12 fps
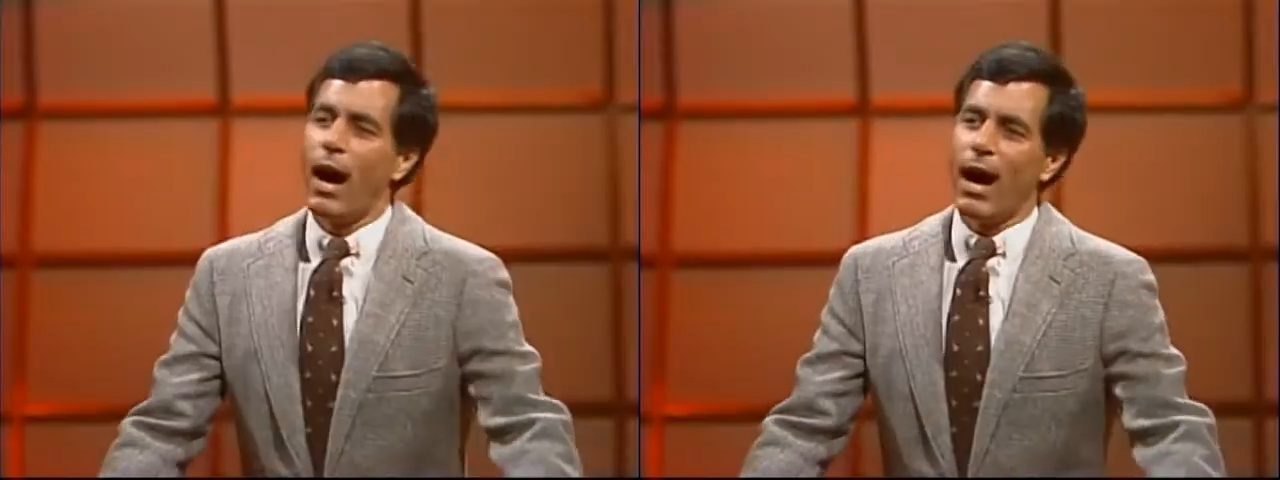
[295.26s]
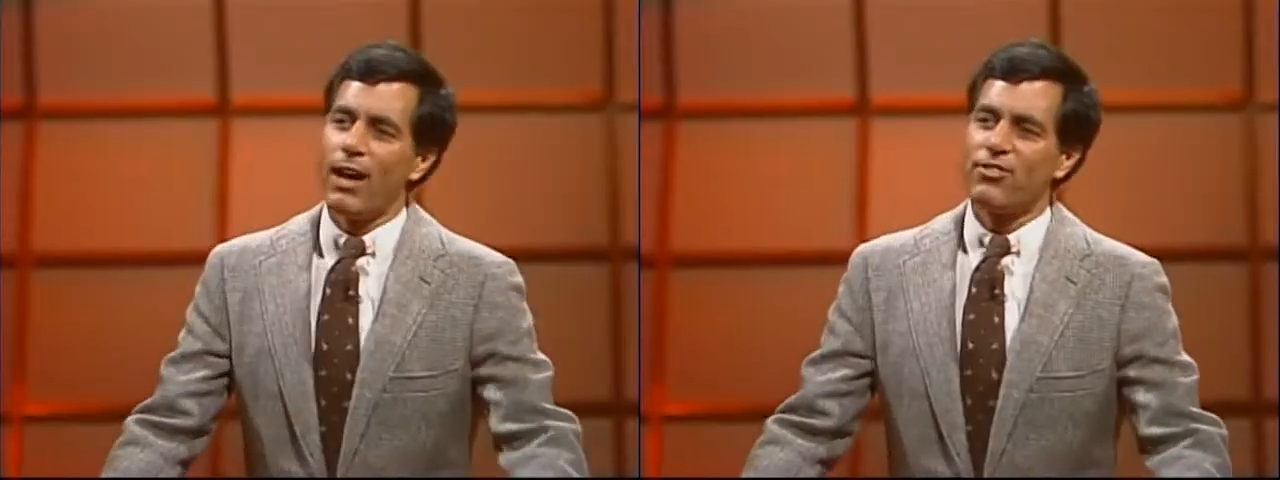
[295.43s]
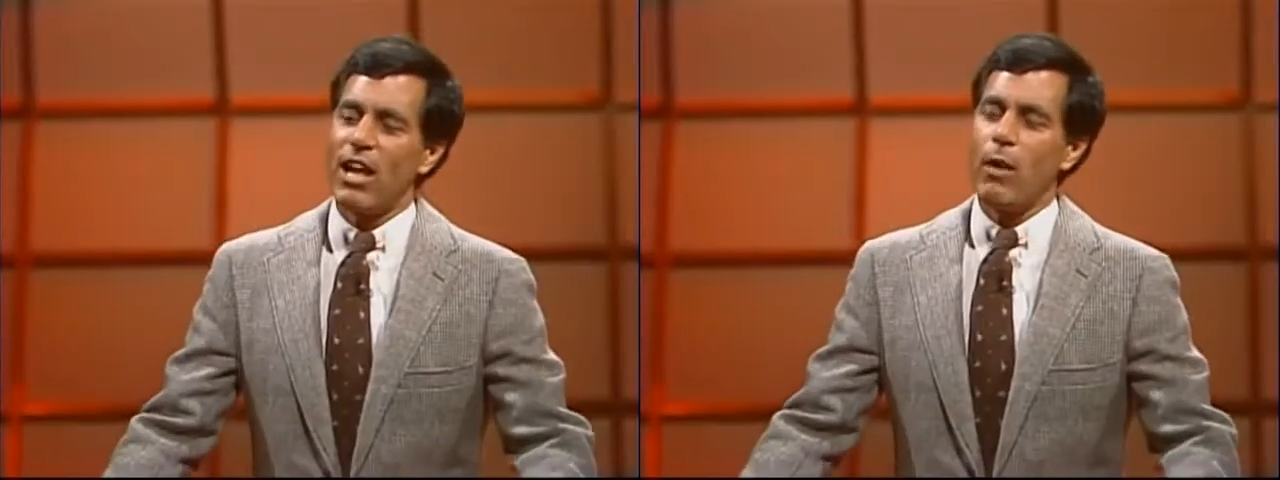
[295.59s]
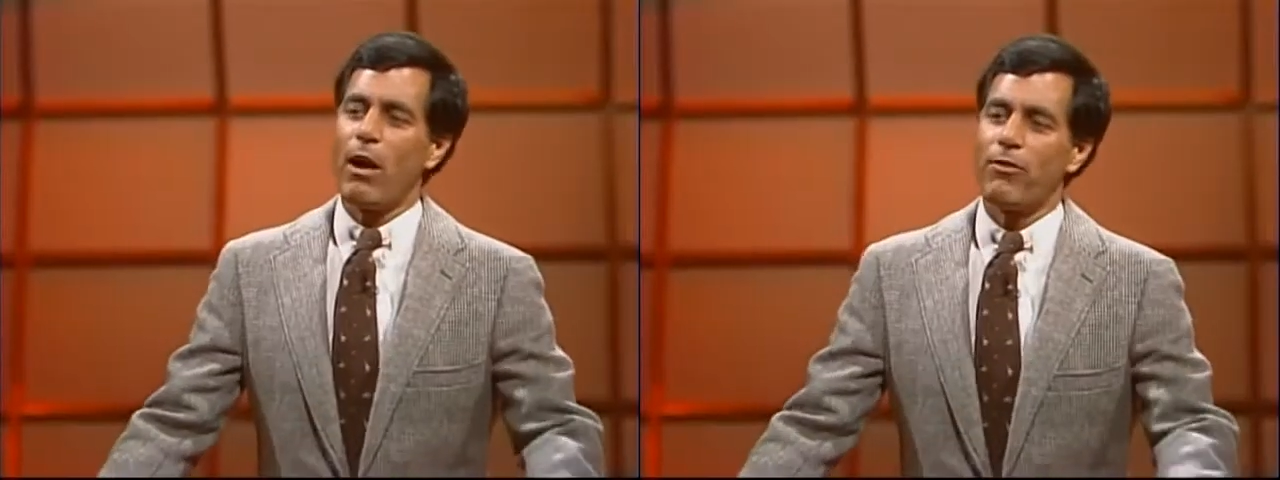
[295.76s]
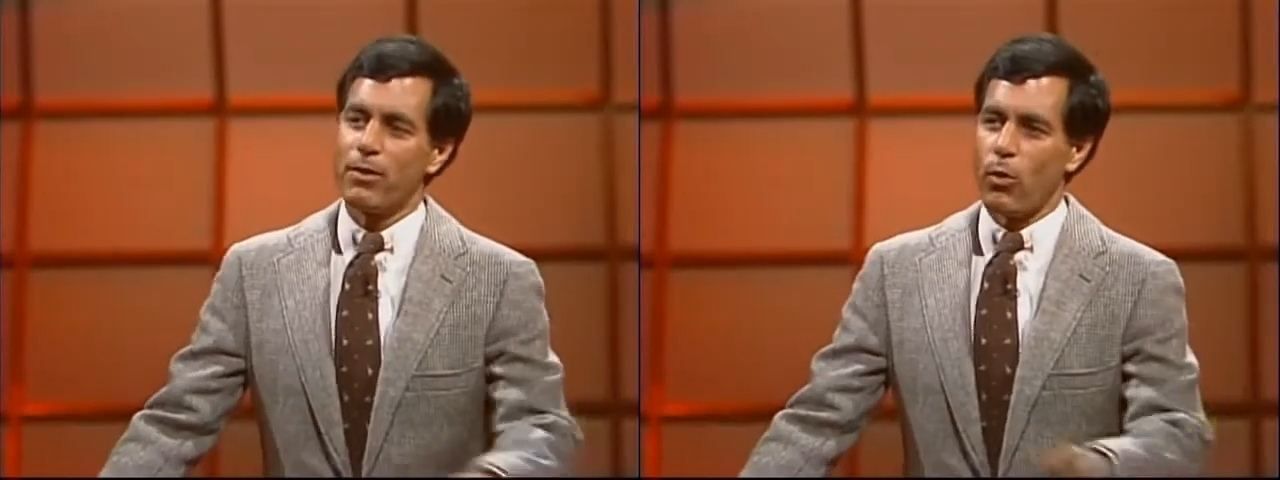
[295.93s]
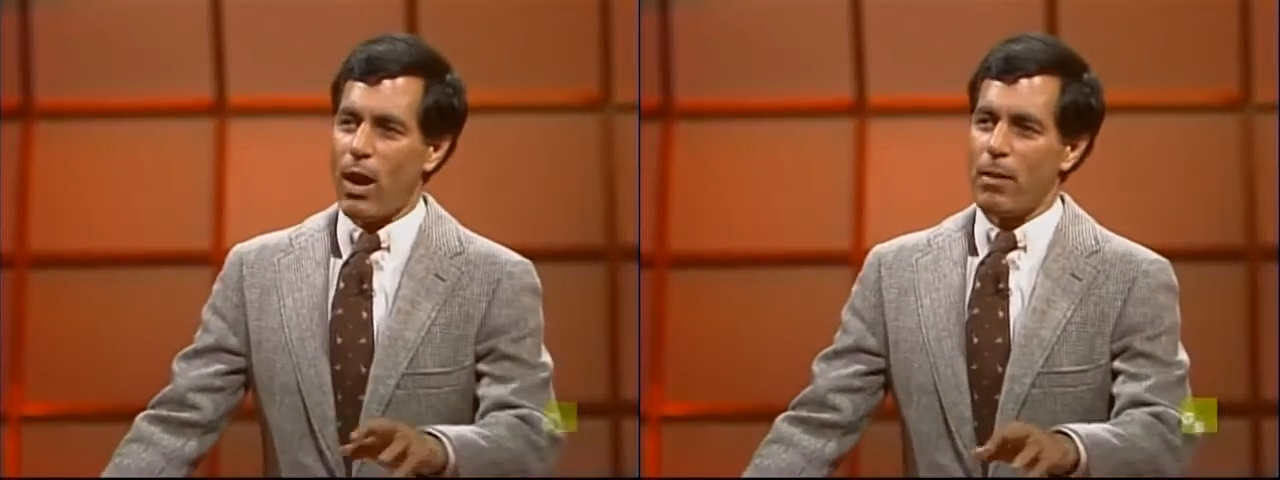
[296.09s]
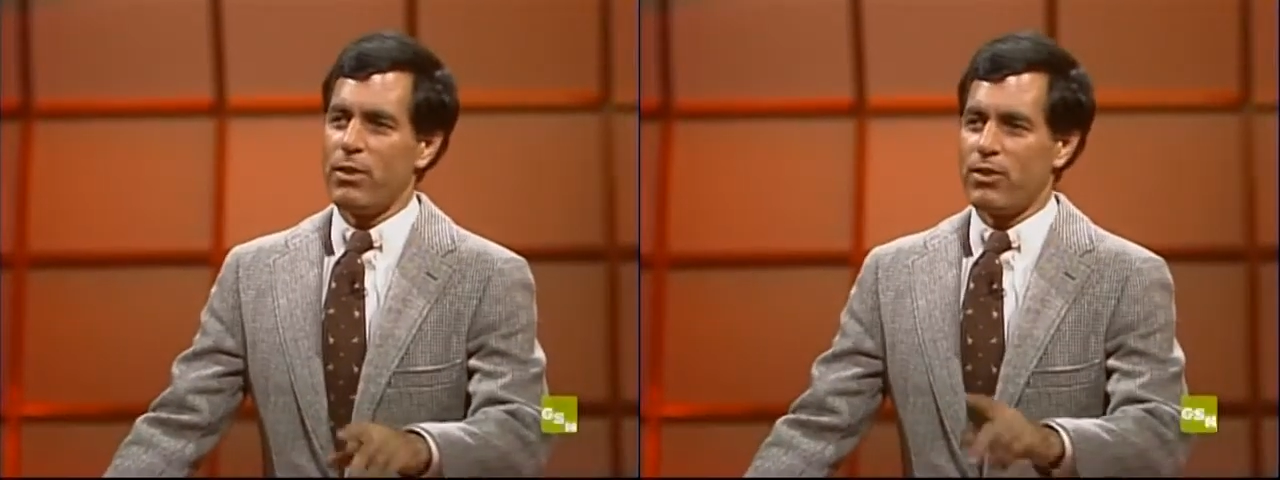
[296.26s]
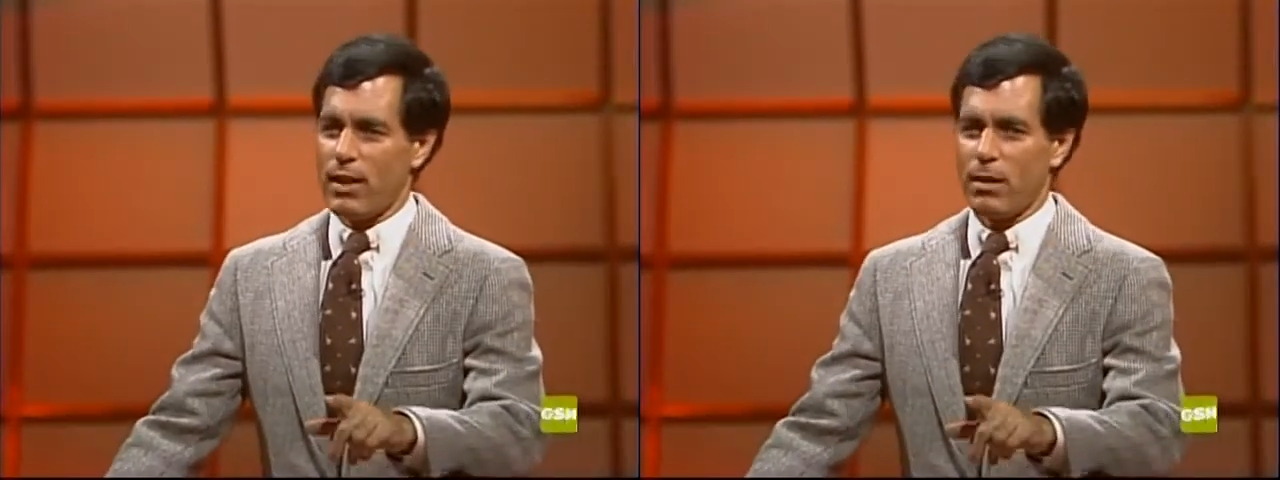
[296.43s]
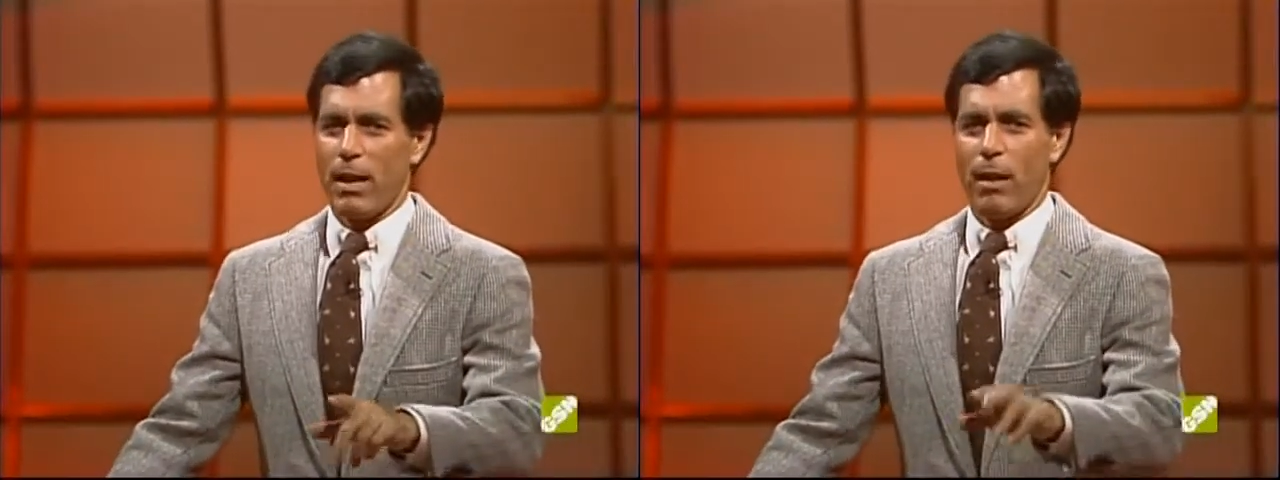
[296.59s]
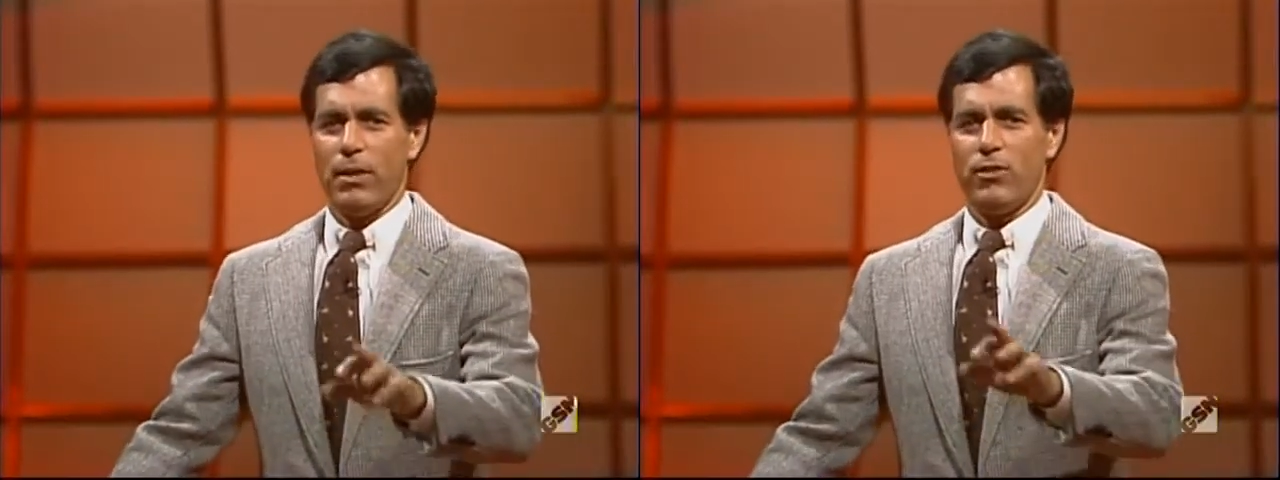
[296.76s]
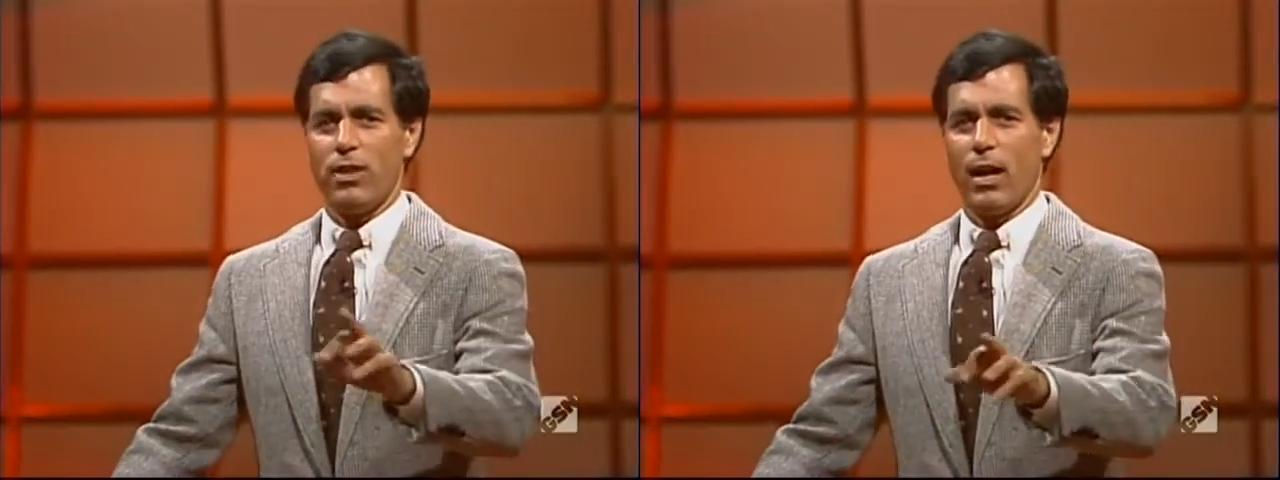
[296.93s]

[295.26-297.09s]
Uh, stay away from the whammies and the mammies.